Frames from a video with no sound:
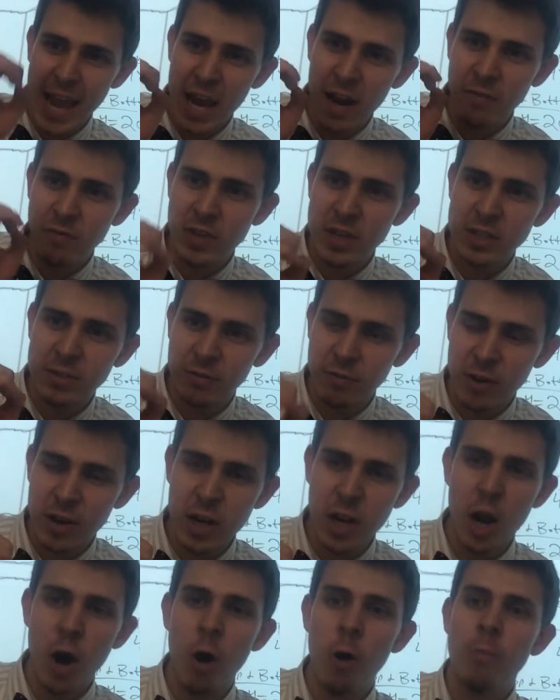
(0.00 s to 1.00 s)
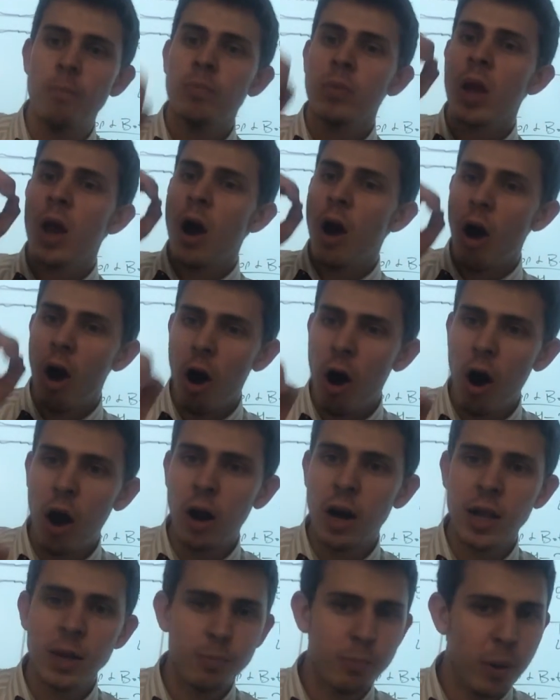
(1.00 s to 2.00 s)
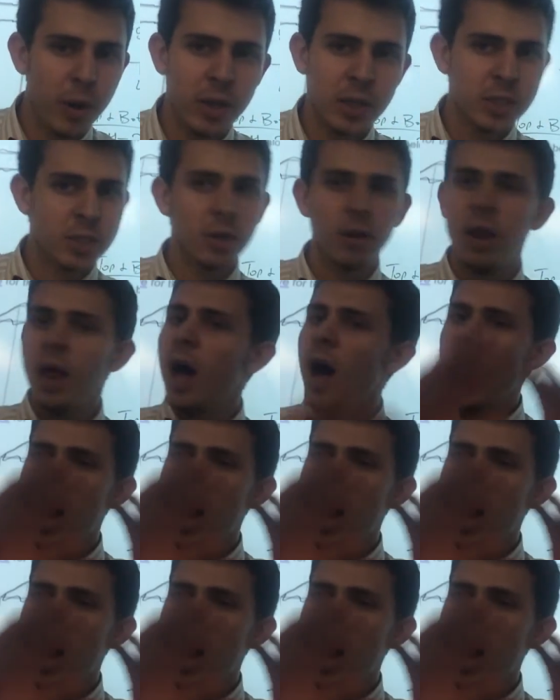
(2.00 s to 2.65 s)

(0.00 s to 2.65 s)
end of this video on a puzzle.